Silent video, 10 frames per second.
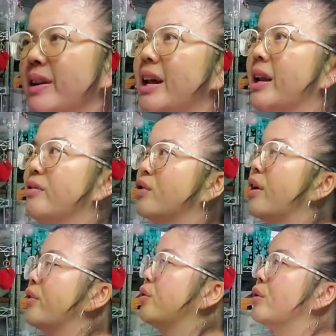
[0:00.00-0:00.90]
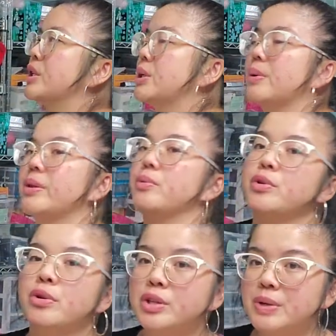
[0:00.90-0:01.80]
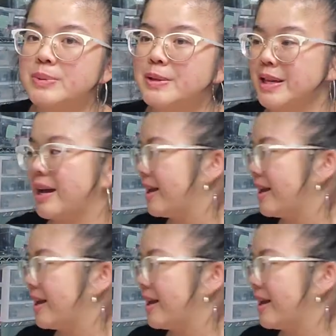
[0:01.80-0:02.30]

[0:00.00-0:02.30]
one, and I've tried the Nourishing one. The Nourishing one smells like